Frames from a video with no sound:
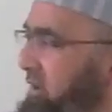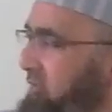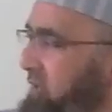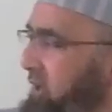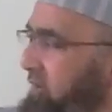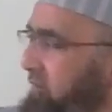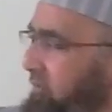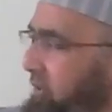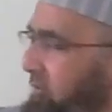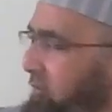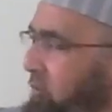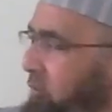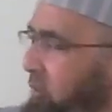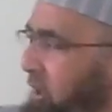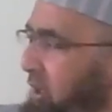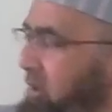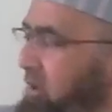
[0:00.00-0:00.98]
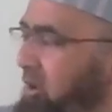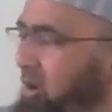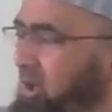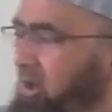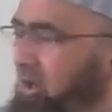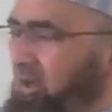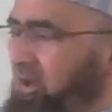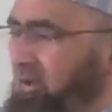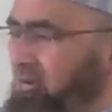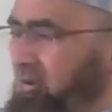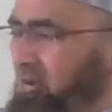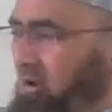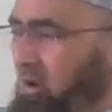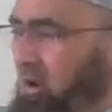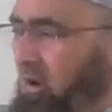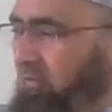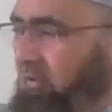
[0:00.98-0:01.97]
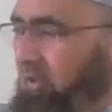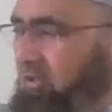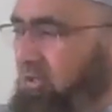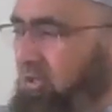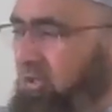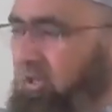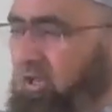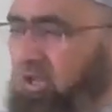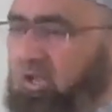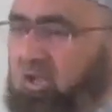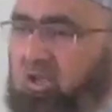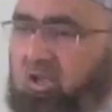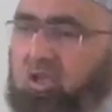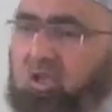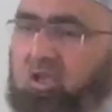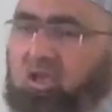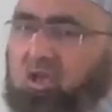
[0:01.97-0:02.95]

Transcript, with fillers: trench from one corner of the city